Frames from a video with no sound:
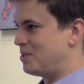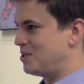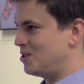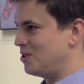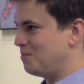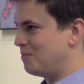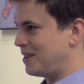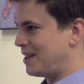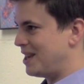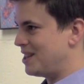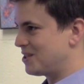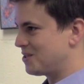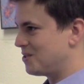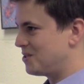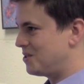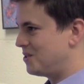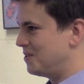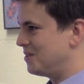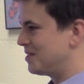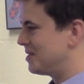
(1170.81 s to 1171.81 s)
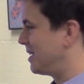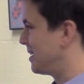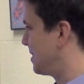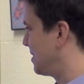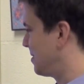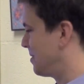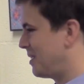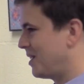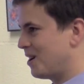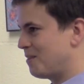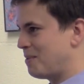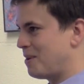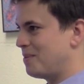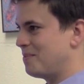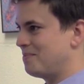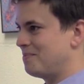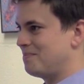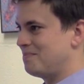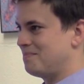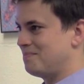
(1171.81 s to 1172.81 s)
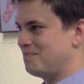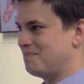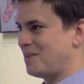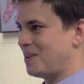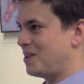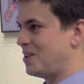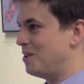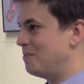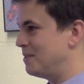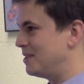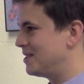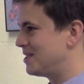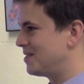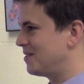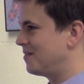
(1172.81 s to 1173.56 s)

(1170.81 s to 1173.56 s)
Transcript: Presumably high school students like to hear about humans.